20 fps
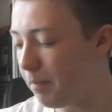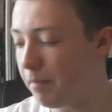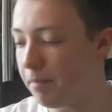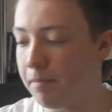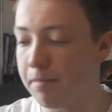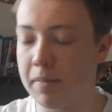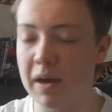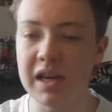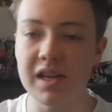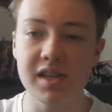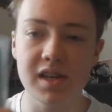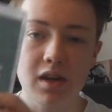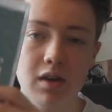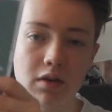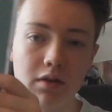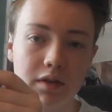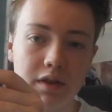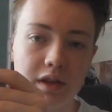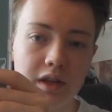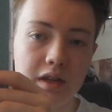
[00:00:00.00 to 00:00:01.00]
Bicycle
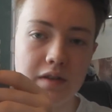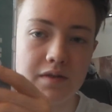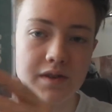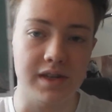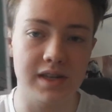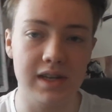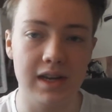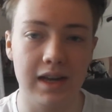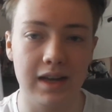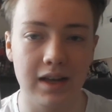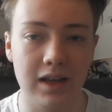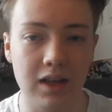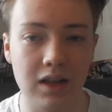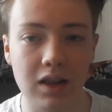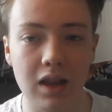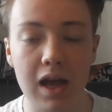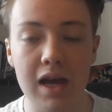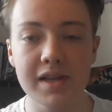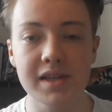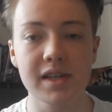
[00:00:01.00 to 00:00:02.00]
Thieves,
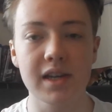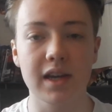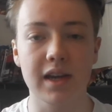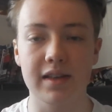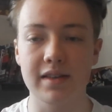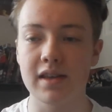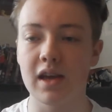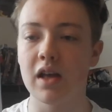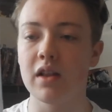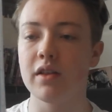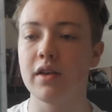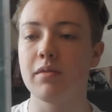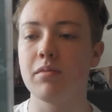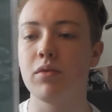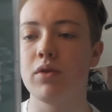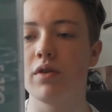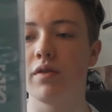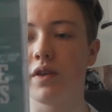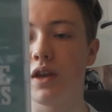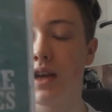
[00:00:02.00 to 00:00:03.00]
classic Italian
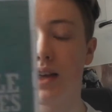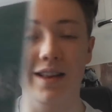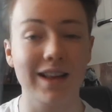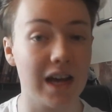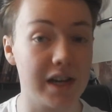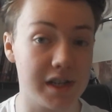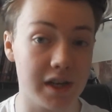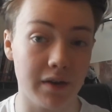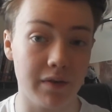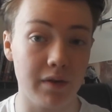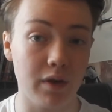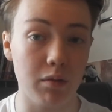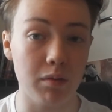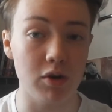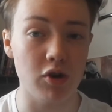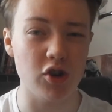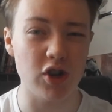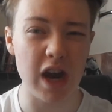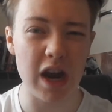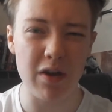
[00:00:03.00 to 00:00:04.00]
movie, classic film in
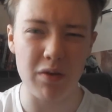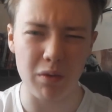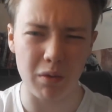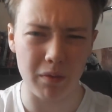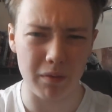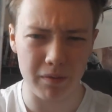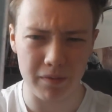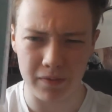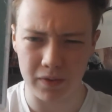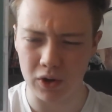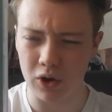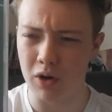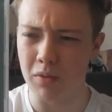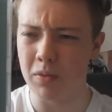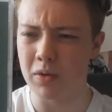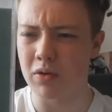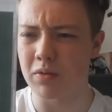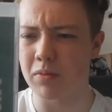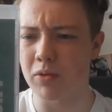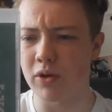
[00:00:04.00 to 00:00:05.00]
general,
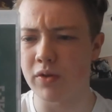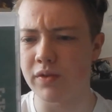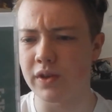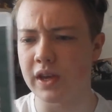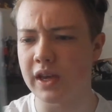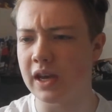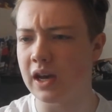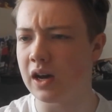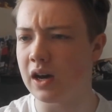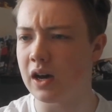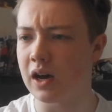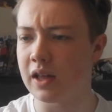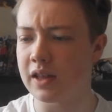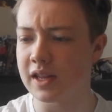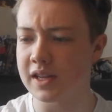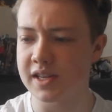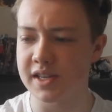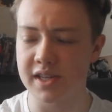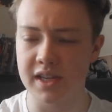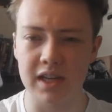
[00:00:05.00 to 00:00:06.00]
phenomenal movie.
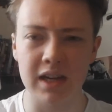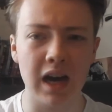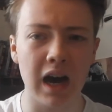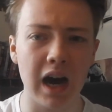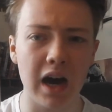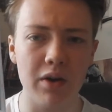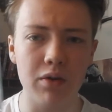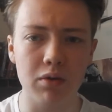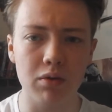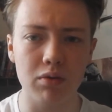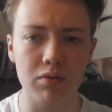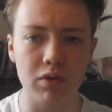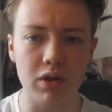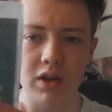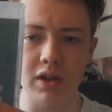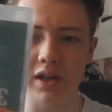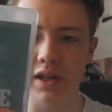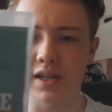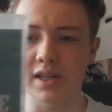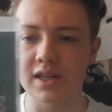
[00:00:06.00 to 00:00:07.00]
This is an Arrow
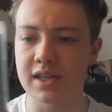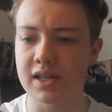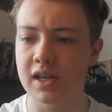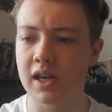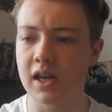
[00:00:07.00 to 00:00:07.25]
release.